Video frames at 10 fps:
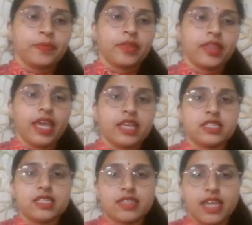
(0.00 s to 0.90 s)
Next
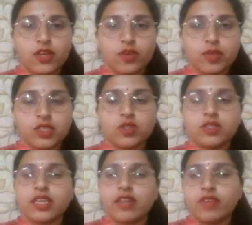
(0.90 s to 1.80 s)
is the IO module.
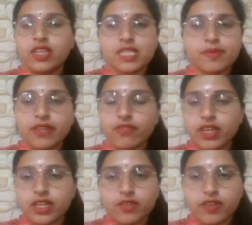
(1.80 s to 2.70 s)
There are various
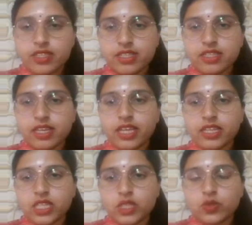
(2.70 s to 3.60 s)
peripheral devices
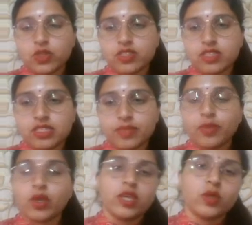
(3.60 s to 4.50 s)
connected to your system.
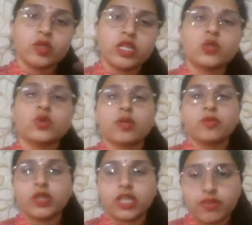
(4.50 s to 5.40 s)
You need to
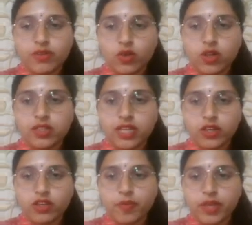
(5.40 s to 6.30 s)
communicate with all kind
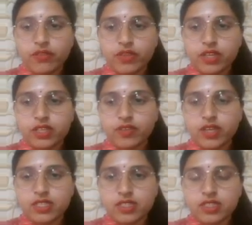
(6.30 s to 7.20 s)
of peripheral
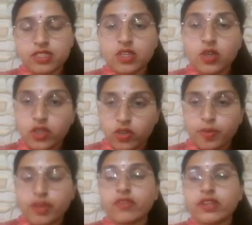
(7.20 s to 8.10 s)
devices. Your
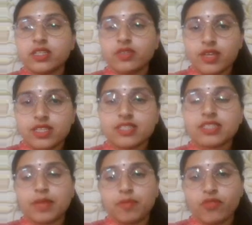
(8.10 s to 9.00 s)
peripheral devices
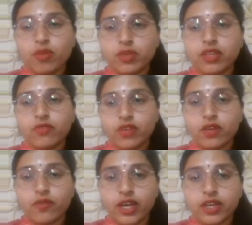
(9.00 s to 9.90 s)
can be from the different
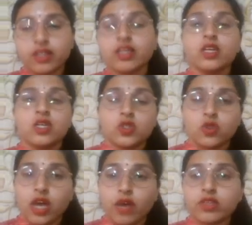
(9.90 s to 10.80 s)
vendor. So
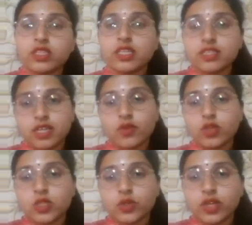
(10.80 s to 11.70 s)
how the things are
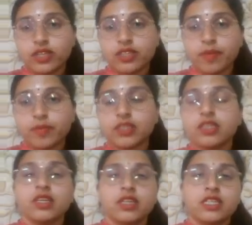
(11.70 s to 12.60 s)
going to get happen?
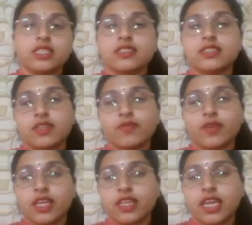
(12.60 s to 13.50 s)
It is done via the